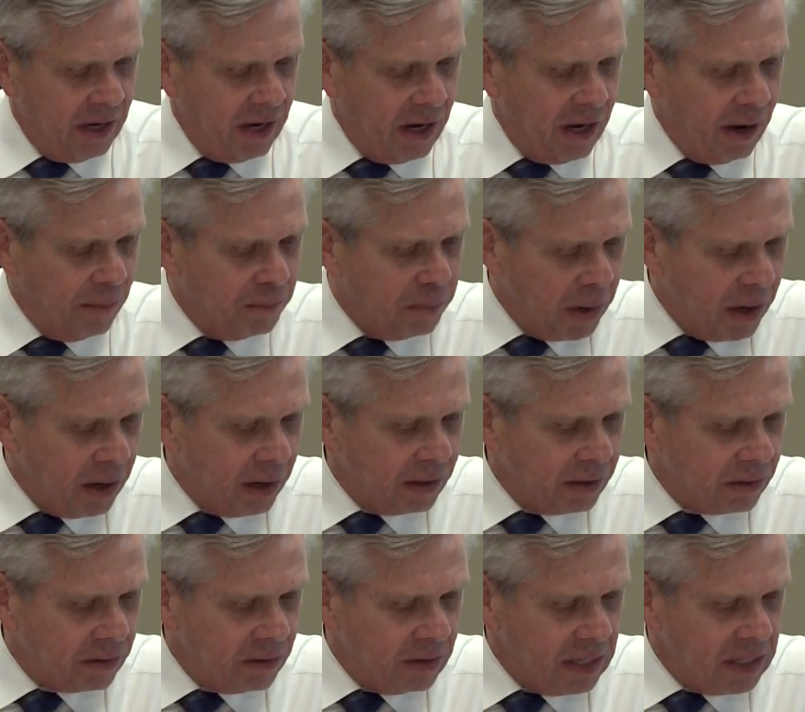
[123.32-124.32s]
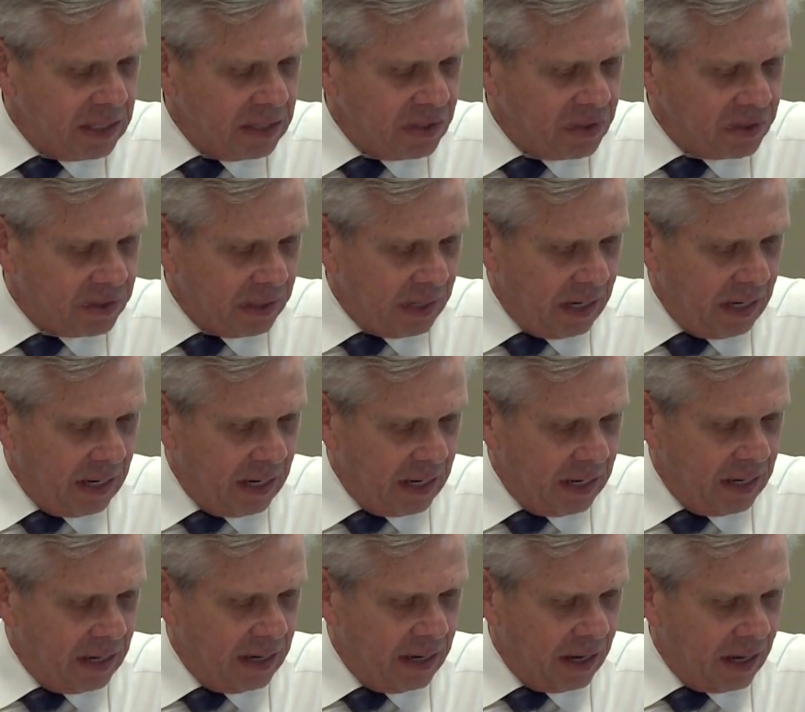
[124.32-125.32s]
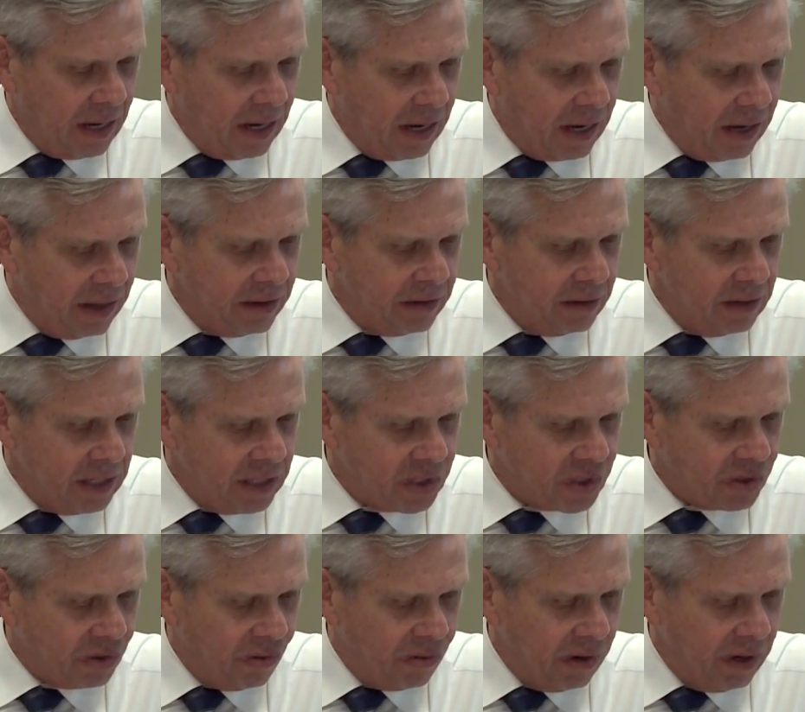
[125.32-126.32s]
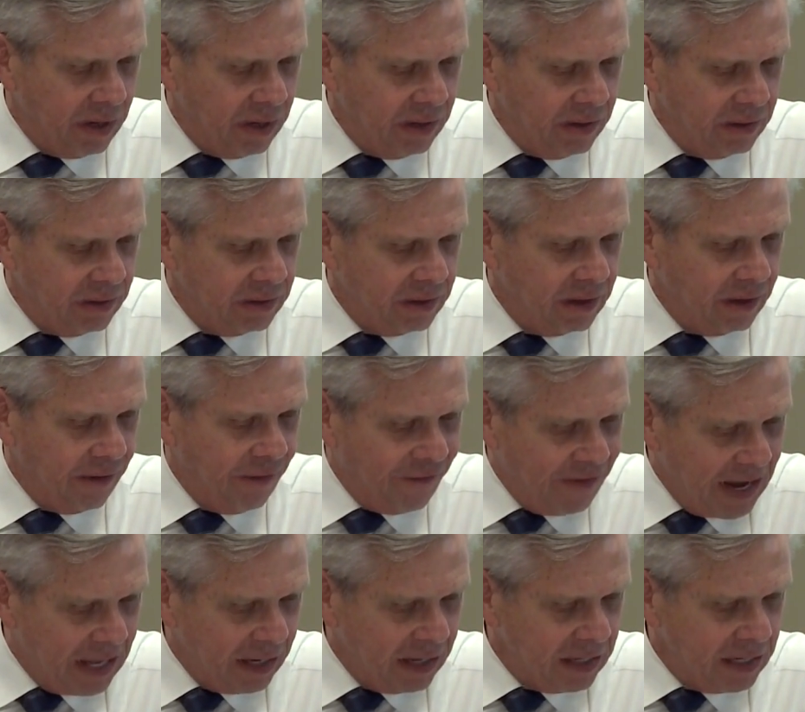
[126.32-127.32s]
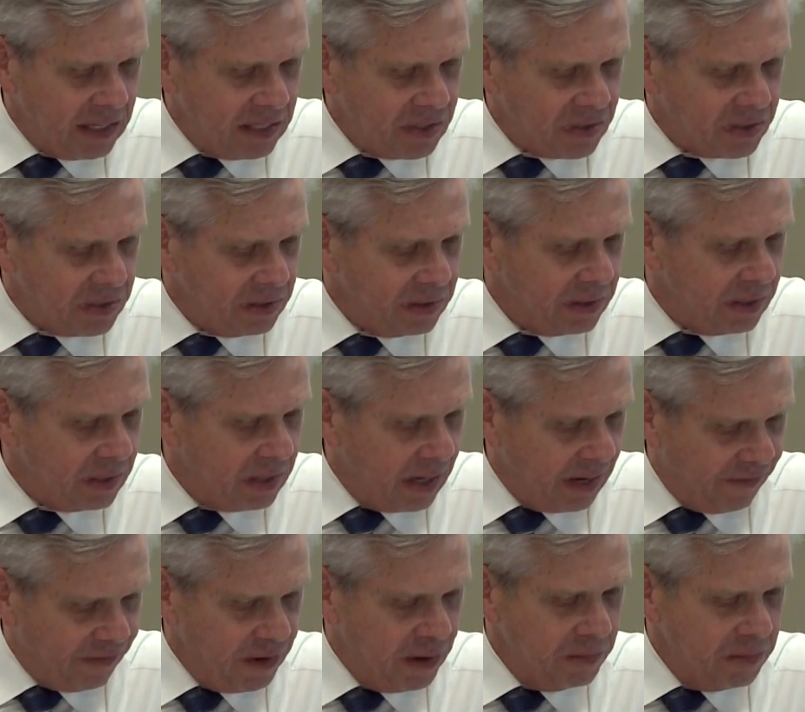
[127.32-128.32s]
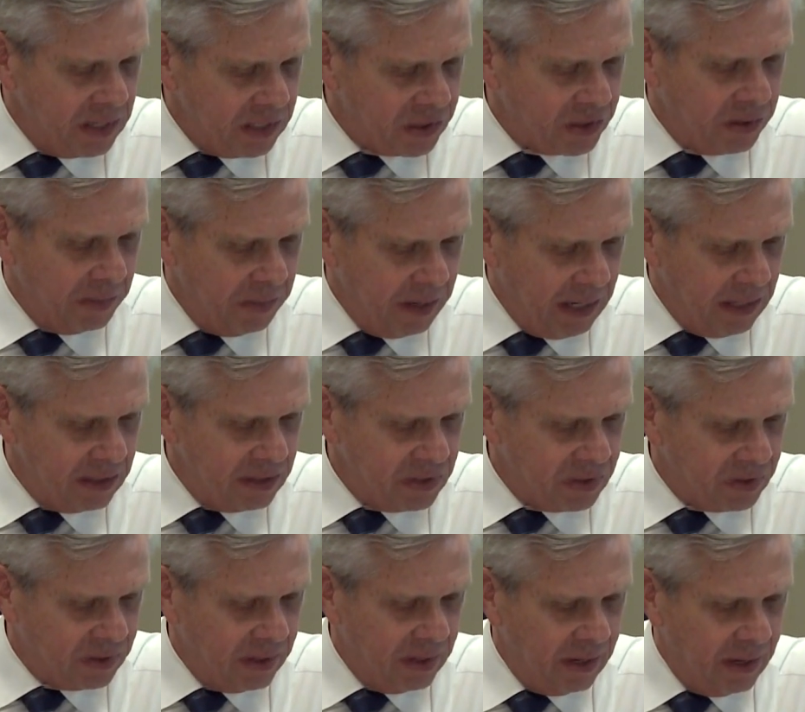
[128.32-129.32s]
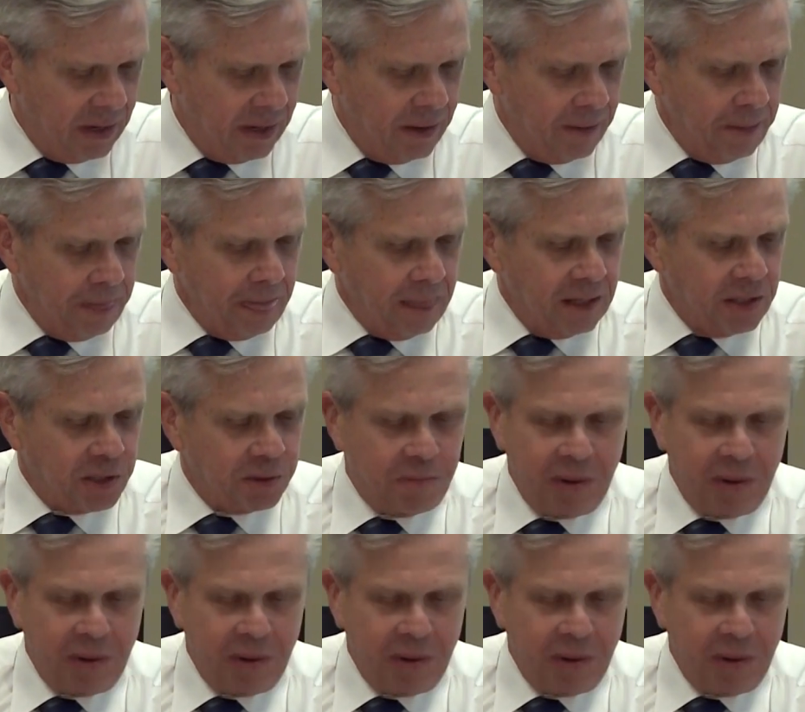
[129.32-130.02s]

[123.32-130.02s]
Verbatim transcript: of burglaries and other assorted felonies and a few misdemeanors is